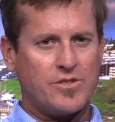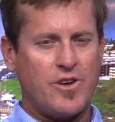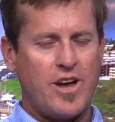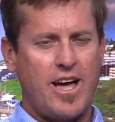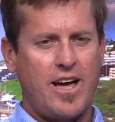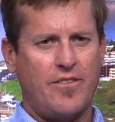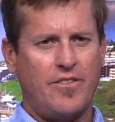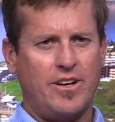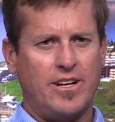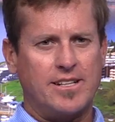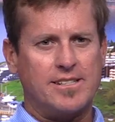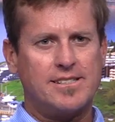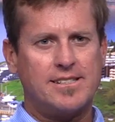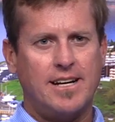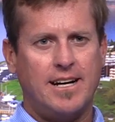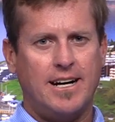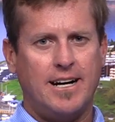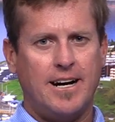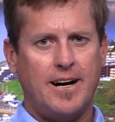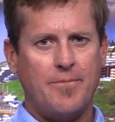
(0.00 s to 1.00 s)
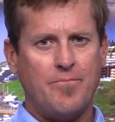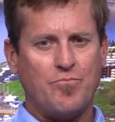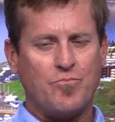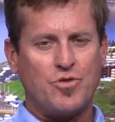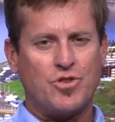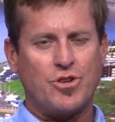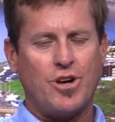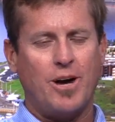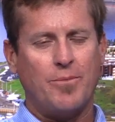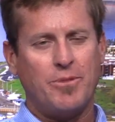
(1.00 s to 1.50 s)
for having us.
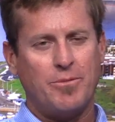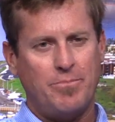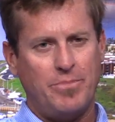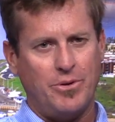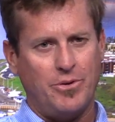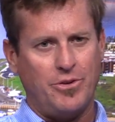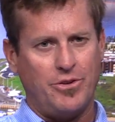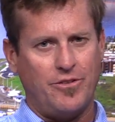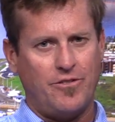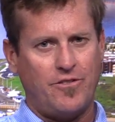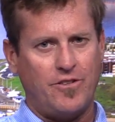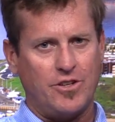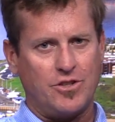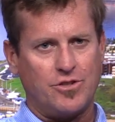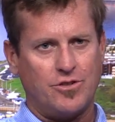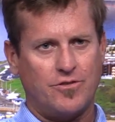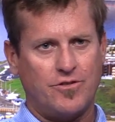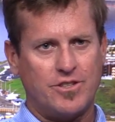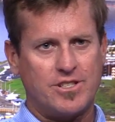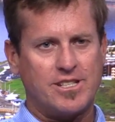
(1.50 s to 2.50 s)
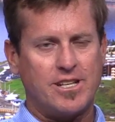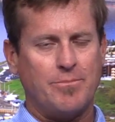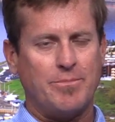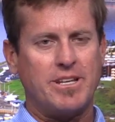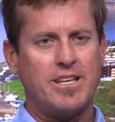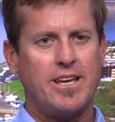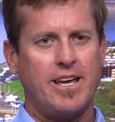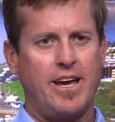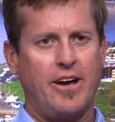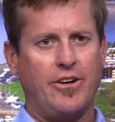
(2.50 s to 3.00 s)
So I'm the building official for
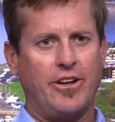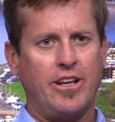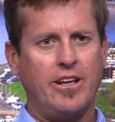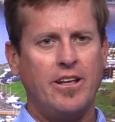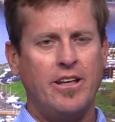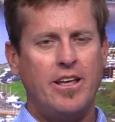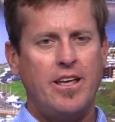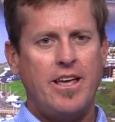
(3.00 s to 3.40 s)
Summit County,